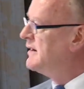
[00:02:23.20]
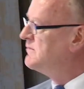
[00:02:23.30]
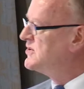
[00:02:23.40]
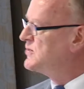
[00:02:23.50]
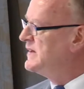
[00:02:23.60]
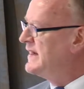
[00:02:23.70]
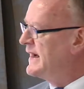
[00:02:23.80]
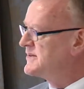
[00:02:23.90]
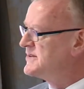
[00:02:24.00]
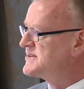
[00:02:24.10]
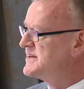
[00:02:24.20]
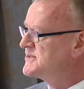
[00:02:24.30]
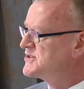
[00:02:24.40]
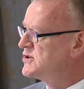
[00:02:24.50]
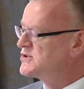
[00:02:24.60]
Between actors and
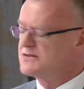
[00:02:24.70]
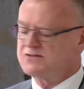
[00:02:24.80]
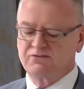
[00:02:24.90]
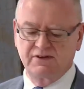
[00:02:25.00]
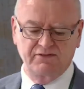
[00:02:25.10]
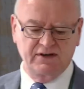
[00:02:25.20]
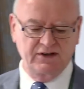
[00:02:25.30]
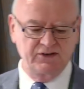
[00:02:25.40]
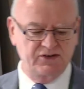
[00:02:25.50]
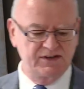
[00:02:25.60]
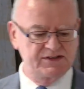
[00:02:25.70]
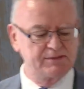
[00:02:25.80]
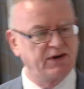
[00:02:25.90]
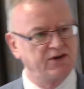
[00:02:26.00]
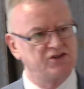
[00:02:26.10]
institutions from different countries.
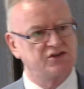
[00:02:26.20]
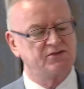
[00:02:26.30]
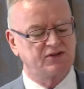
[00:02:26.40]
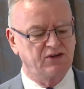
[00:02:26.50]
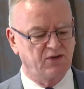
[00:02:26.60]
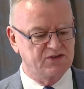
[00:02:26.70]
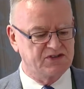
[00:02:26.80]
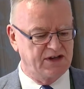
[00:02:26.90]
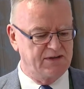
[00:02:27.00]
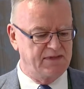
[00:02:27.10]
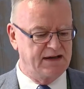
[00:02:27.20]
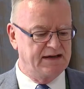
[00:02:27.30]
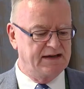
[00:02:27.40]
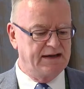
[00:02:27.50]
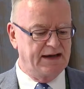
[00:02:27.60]
The partnerships are long-term
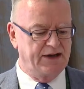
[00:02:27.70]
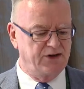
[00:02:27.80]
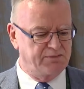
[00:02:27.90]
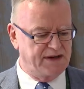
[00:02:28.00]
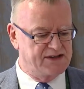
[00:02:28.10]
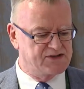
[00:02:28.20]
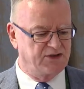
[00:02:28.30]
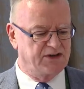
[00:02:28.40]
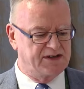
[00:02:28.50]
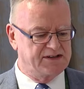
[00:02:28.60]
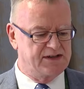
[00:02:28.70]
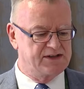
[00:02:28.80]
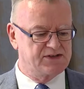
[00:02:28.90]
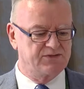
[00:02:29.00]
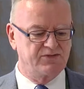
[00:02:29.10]
and are based on
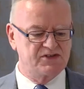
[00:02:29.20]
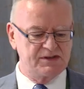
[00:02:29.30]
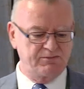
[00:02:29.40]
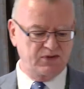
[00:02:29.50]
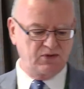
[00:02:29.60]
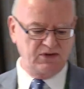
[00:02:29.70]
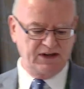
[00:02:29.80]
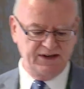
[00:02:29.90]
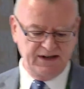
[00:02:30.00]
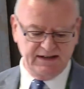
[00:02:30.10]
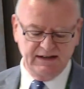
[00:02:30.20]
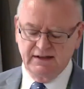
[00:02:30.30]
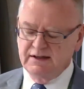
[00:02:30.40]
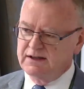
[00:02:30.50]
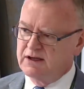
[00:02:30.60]
ideas of reciprocal learning
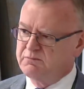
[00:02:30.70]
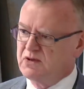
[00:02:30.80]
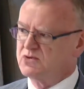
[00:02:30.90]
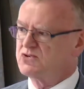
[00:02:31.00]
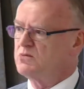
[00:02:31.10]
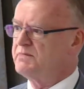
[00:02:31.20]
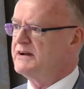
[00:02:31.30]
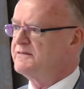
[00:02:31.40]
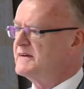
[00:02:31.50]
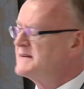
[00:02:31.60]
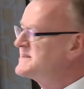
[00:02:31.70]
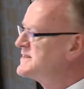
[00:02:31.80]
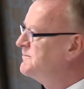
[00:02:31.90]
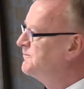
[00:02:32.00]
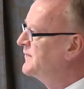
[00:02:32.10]
and mutual benefits.